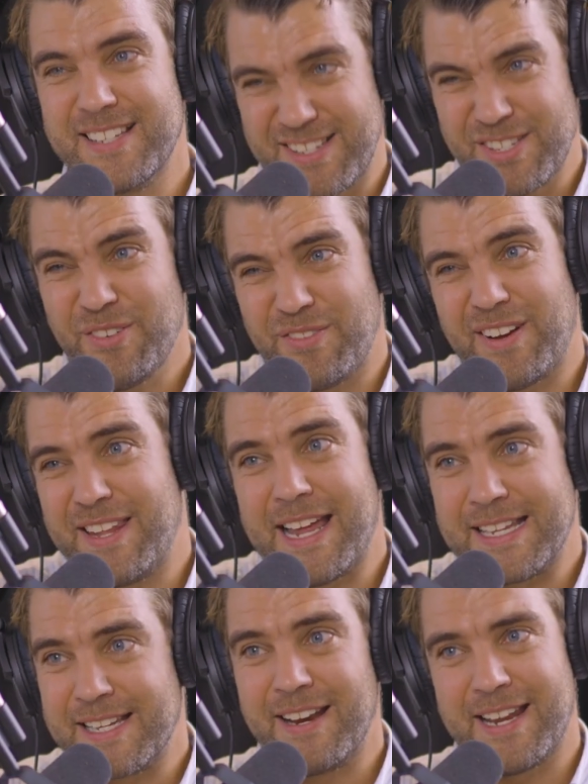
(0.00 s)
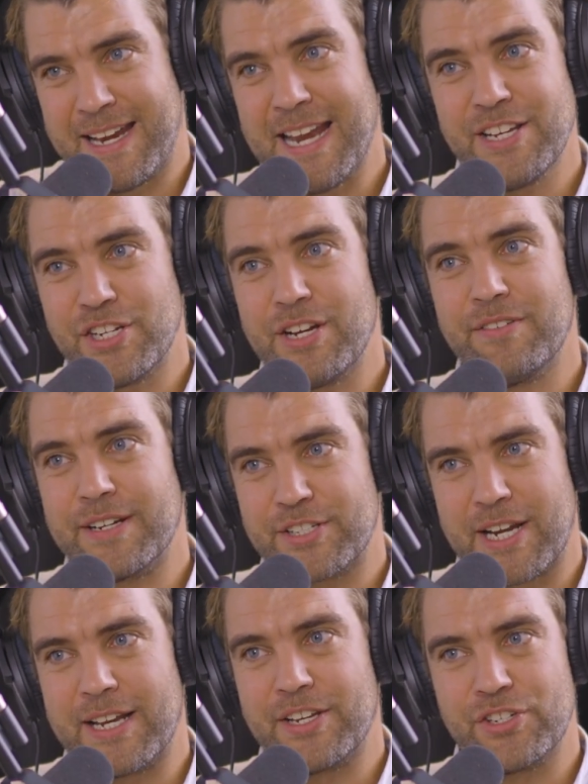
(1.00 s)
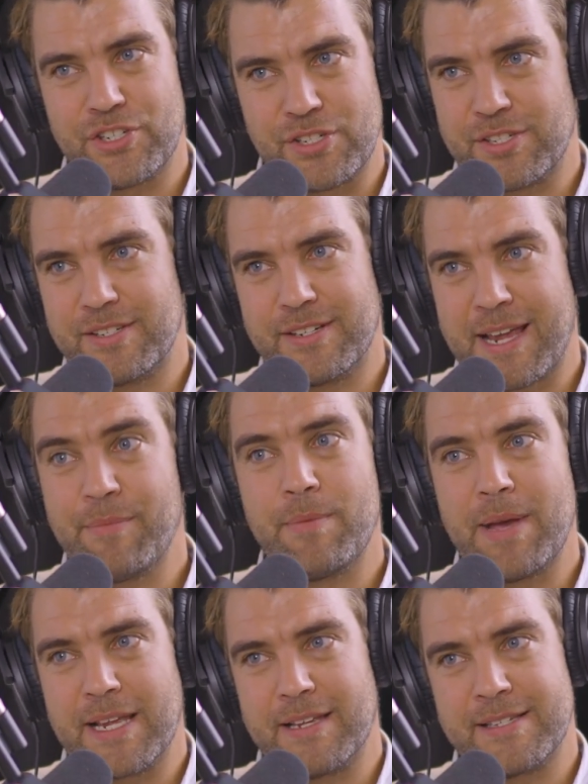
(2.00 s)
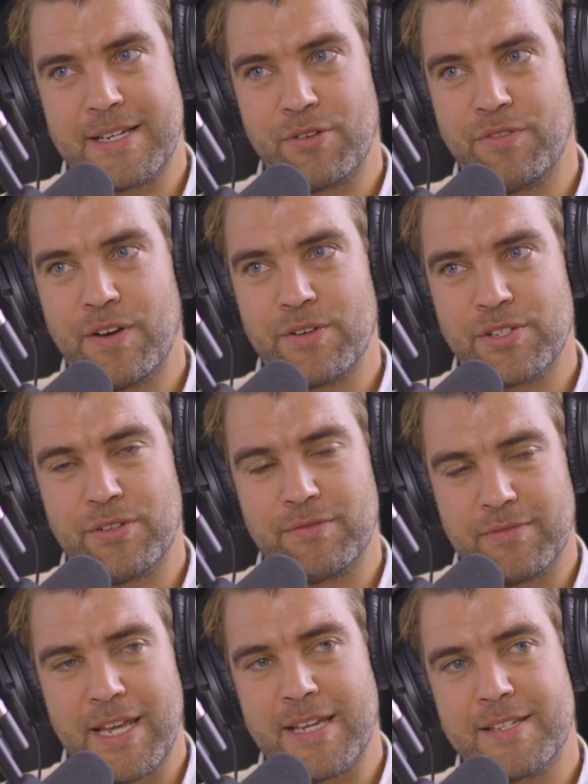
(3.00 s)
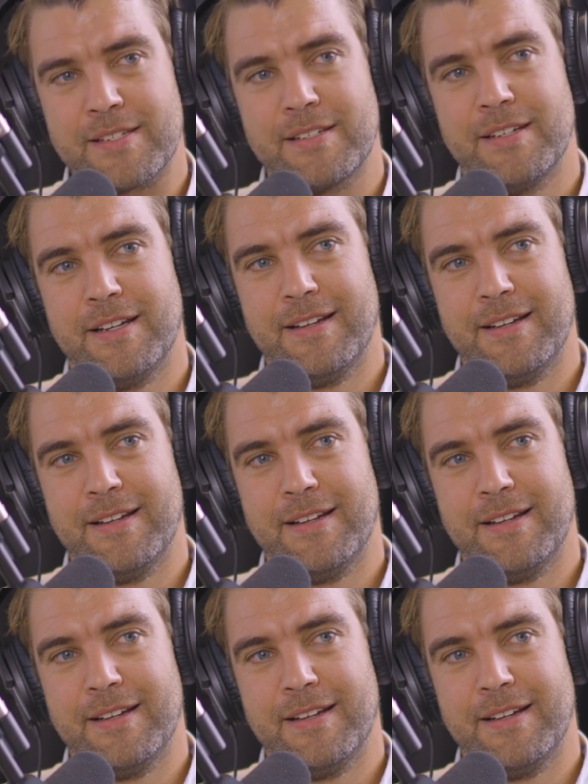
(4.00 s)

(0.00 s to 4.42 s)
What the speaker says: So it's sort of like that. It's like an engineering challenge. Just, can we make a single photon? Yes.